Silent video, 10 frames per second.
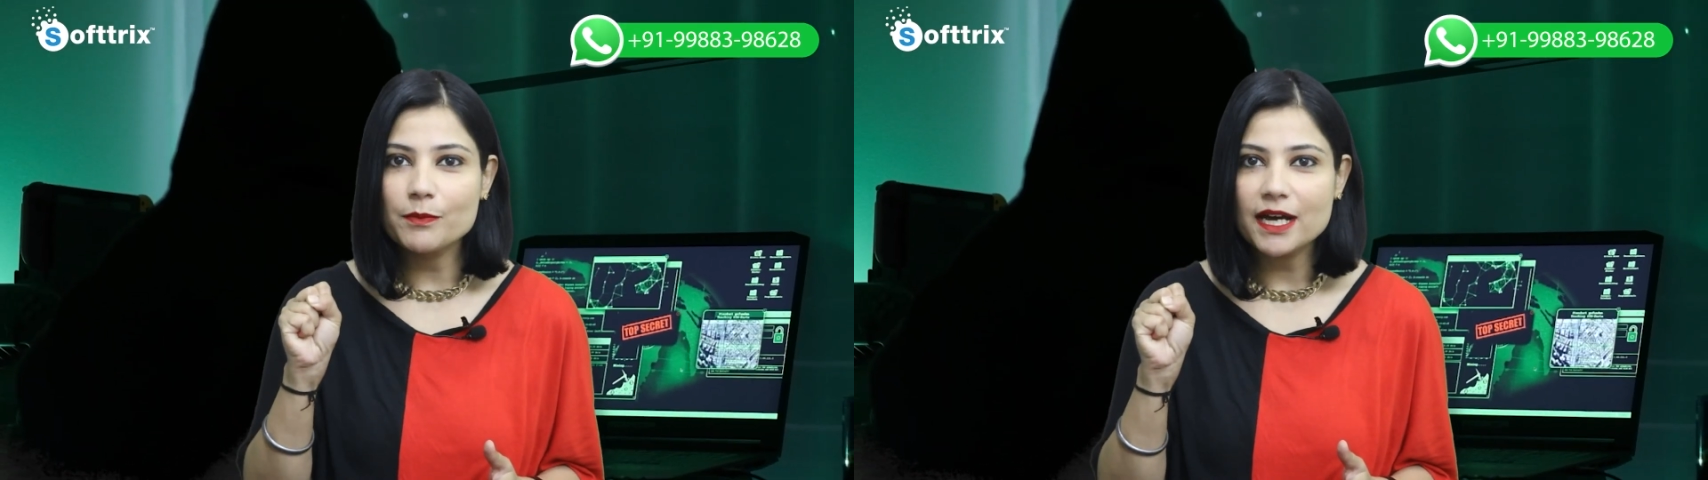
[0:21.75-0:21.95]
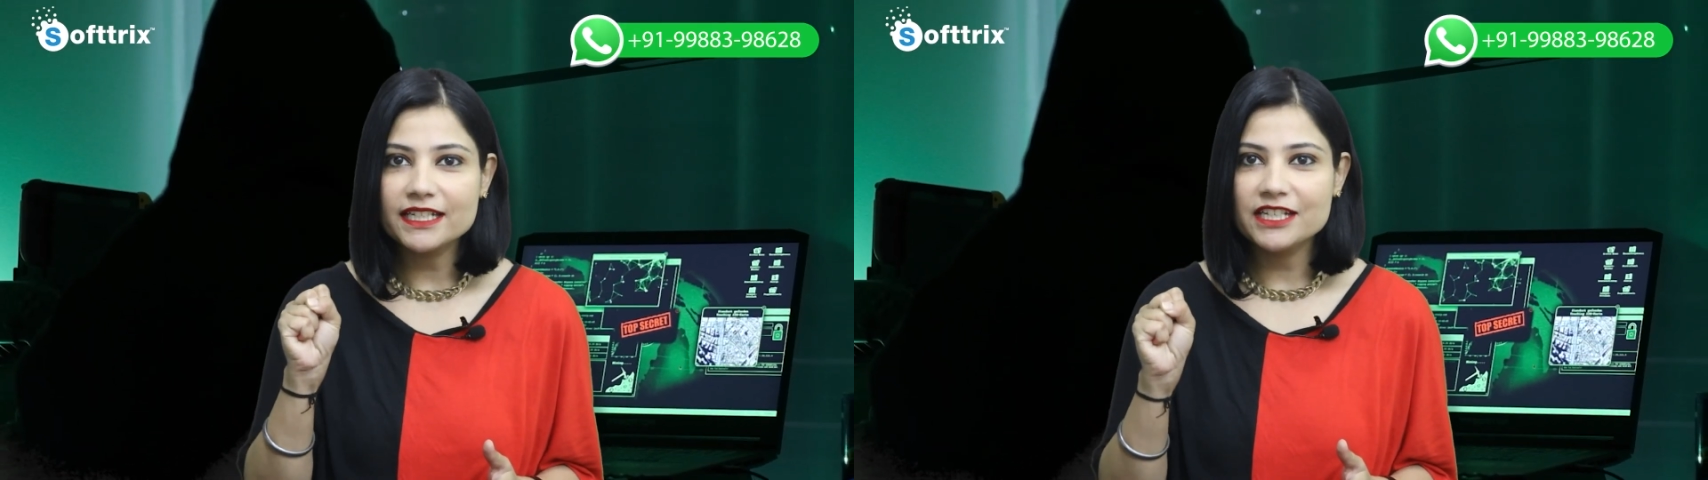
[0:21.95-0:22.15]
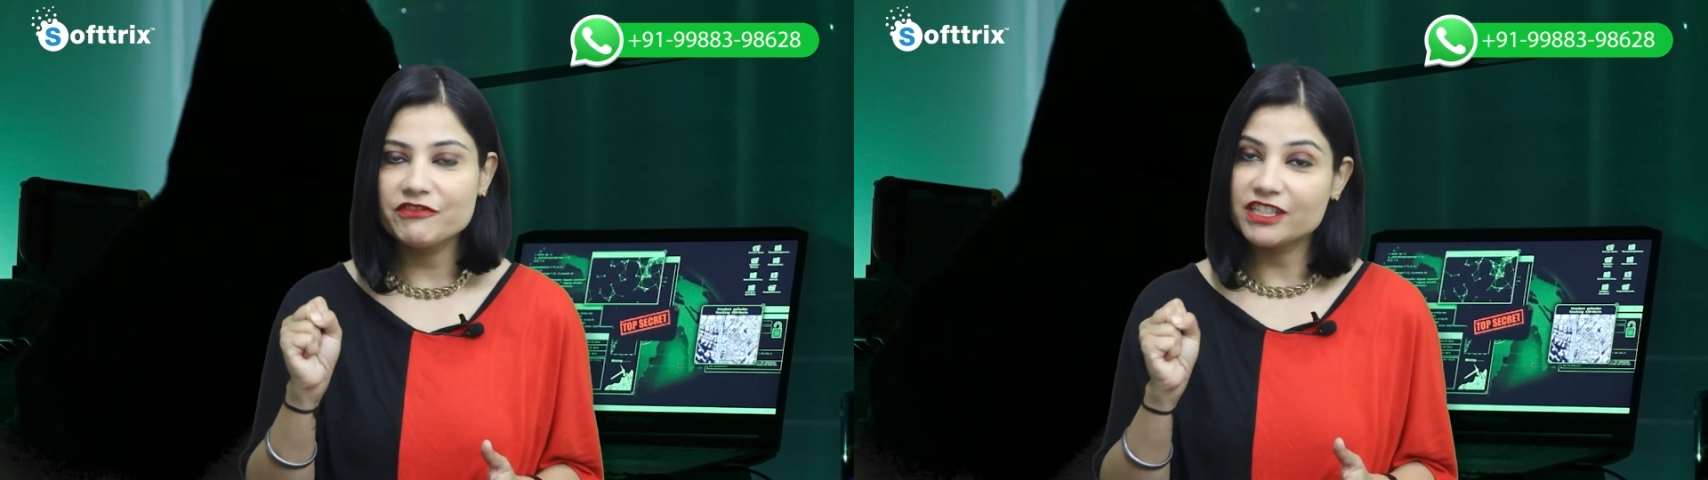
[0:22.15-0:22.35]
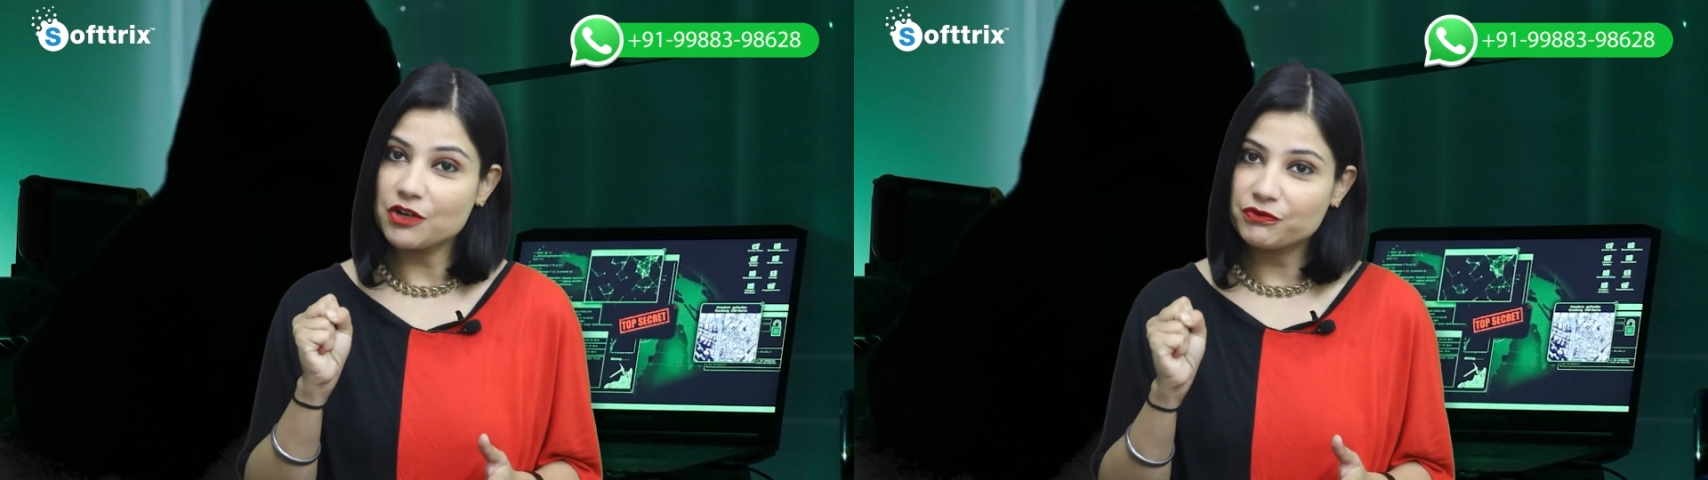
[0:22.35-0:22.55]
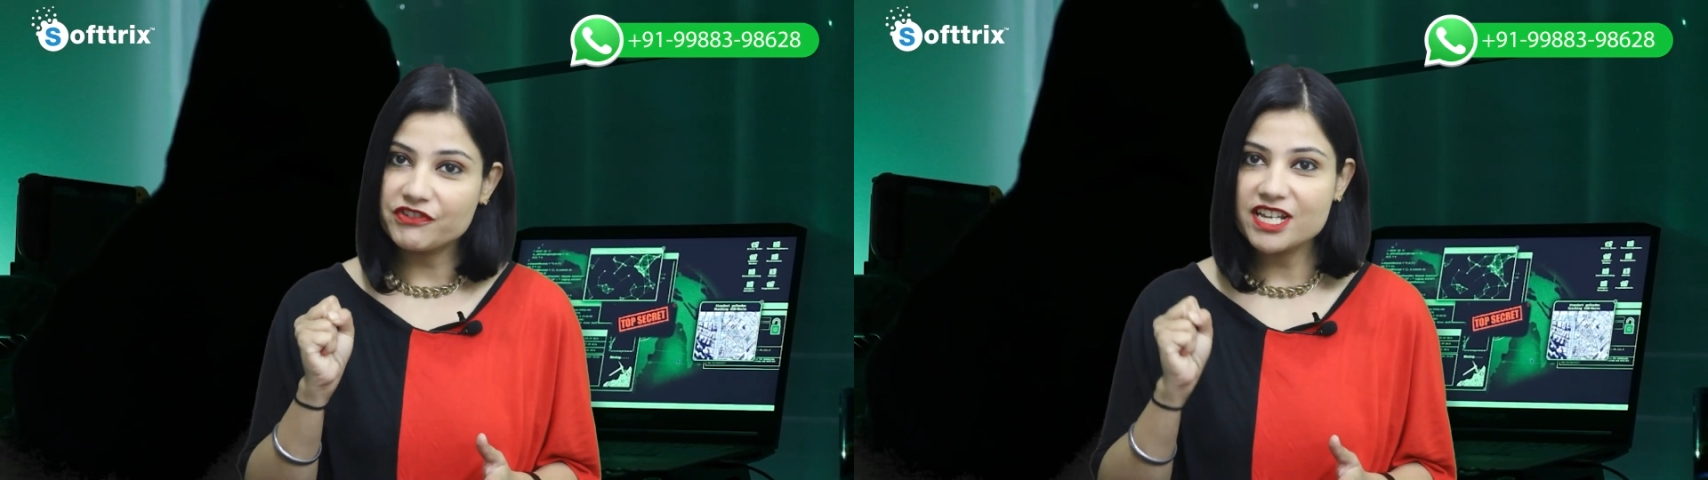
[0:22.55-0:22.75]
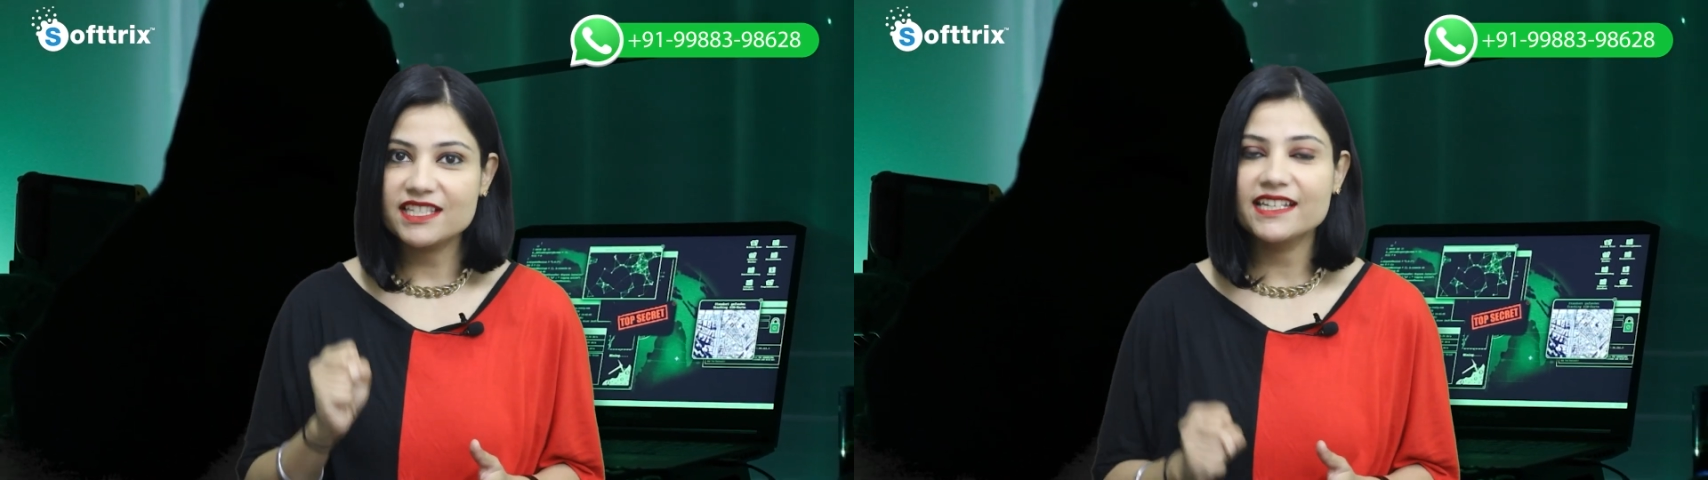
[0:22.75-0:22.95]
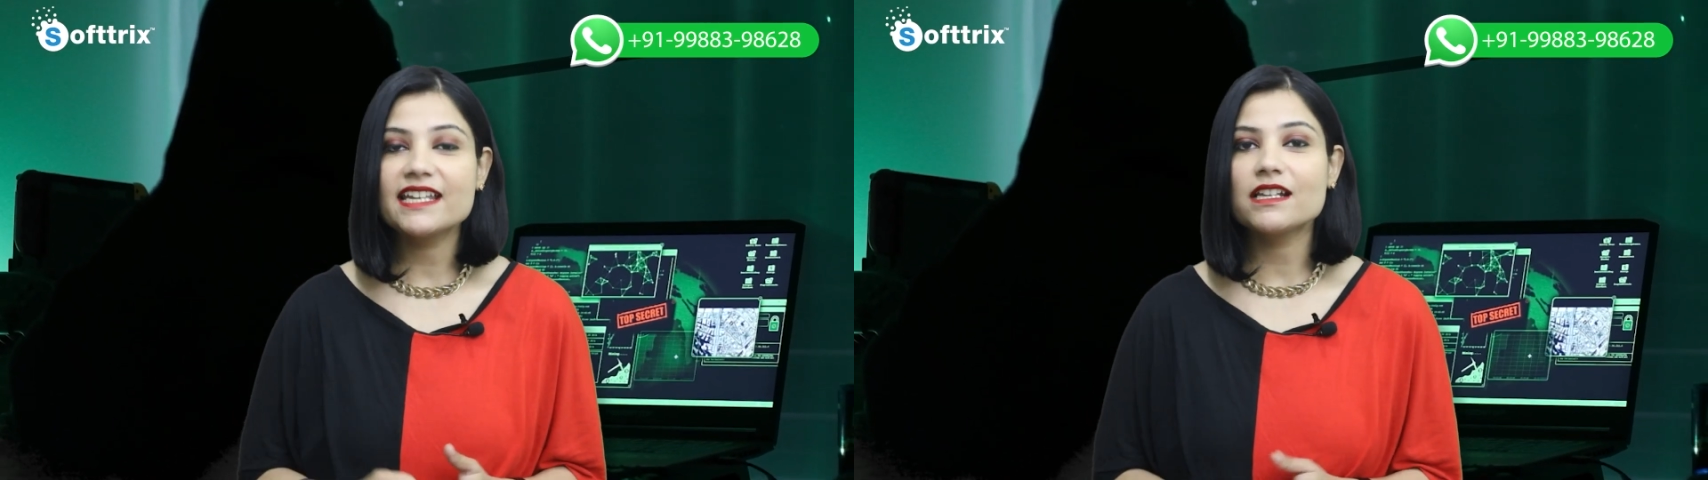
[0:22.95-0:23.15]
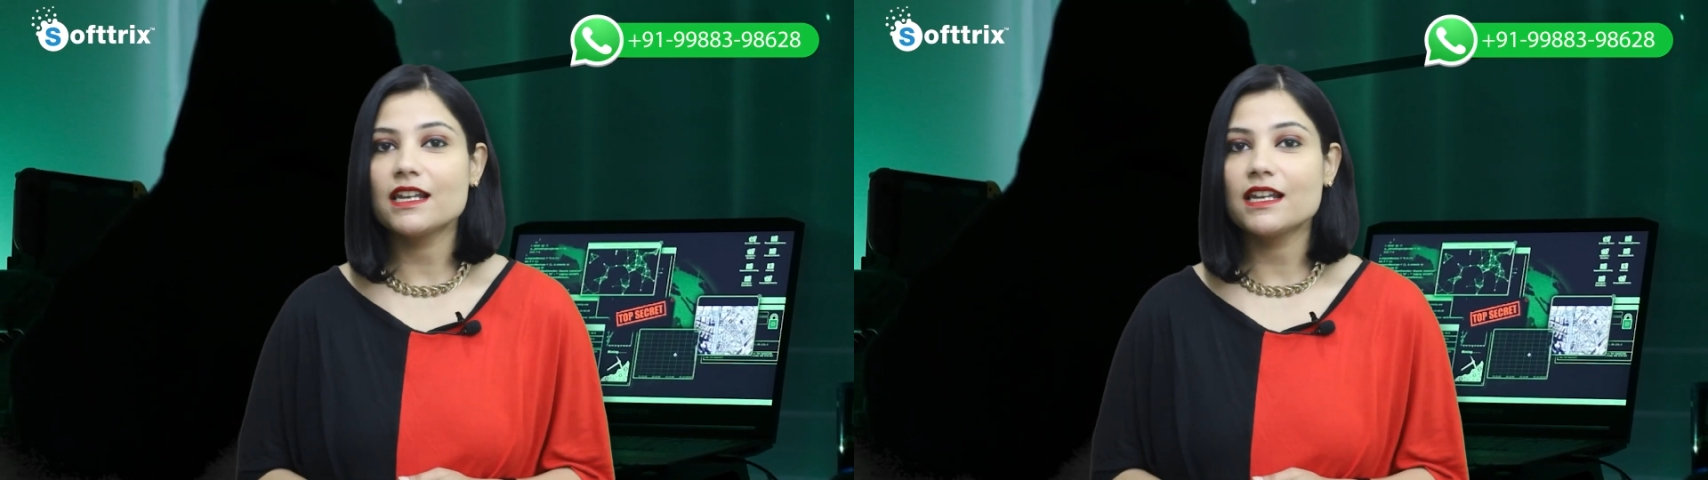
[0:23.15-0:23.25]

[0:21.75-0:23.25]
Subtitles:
money without raising an